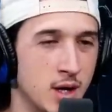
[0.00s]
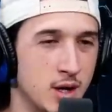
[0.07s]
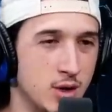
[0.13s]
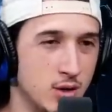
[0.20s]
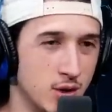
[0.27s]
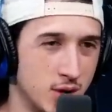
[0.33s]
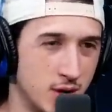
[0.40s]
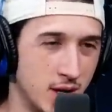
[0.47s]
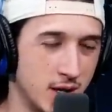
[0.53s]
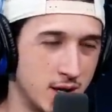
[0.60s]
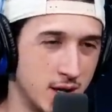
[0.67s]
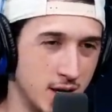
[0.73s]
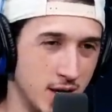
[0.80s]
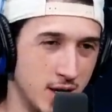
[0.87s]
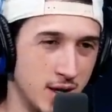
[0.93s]
you look like
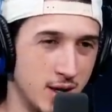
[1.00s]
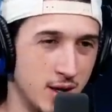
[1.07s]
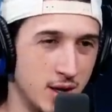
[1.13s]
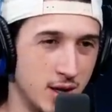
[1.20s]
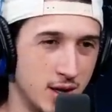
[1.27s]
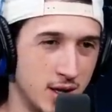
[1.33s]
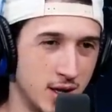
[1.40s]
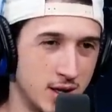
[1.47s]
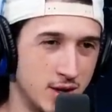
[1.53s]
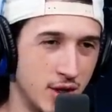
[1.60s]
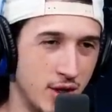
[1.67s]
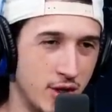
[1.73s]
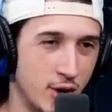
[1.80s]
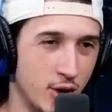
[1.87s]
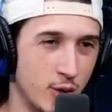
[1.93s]
the
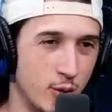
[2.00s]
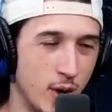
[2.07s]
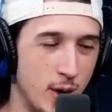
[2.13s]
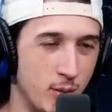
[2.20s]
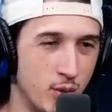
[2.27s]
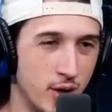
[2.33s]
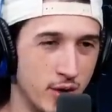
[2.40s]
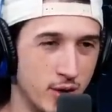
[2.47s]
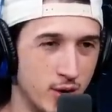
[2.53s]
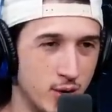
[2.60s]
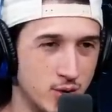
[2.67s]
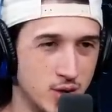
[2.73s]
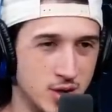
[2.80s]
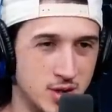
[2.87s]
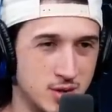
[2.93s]
third Wright brother who
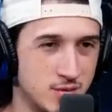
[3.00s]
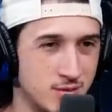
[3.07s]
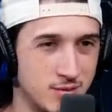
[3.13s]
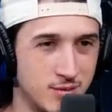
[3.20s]
just